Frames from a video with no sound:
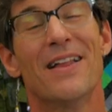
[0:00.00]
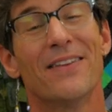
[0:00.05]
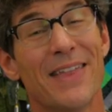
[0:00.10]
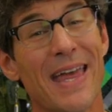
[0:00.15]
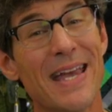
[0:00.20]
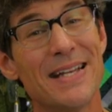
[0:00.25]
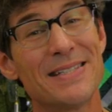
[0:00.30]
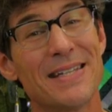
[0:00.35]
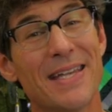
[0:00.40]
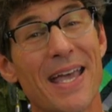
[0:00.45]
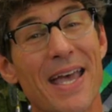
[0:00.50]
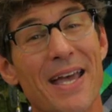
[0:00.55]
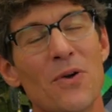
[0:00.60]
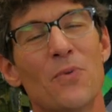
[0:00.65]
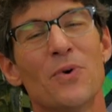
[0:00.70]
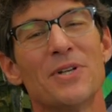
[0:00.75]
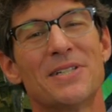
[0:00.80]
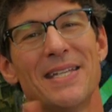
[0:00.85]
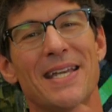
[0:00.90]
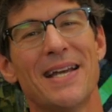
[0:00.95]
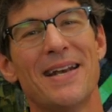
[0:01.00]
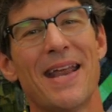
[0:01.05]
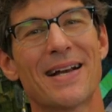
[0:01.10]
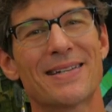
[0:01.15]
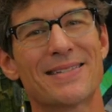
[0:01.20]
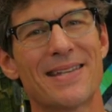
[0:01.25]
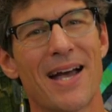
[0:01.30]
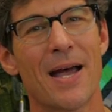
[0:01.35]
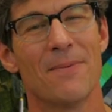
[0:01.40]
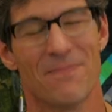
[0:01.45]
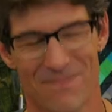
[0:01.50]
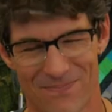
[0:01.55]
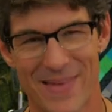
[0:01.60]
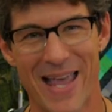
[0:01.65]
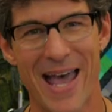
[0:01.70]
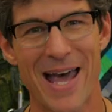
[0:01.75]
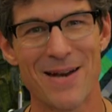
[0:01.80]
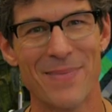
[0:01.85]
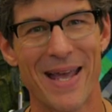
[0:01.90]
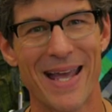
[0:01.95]
Thanks again. We'll see you next time
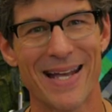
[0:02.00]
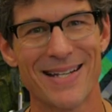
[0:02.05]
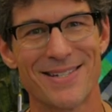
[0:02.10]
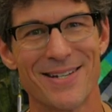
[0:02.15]
at Man